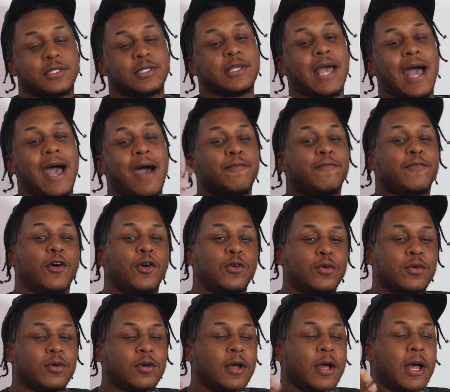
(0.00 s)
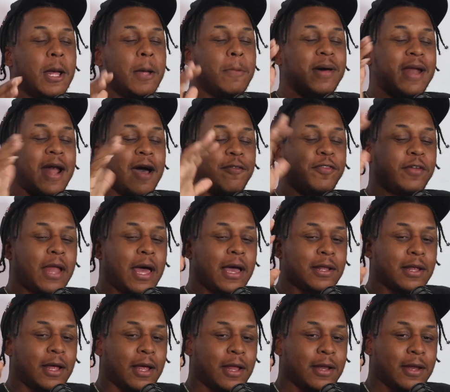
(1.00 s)
See, I vote, but I feel
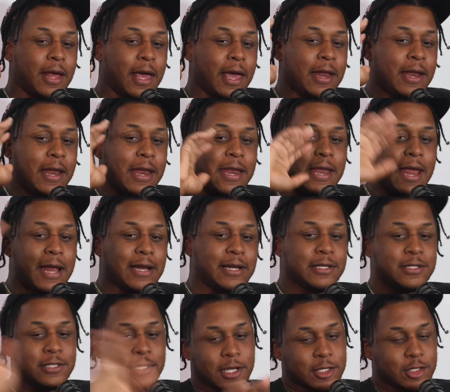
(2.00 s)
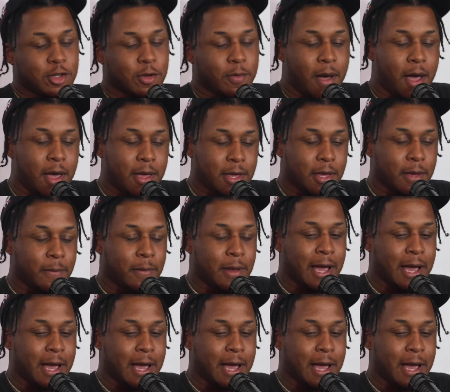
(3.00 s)
like uh, and not to judge nobody in, but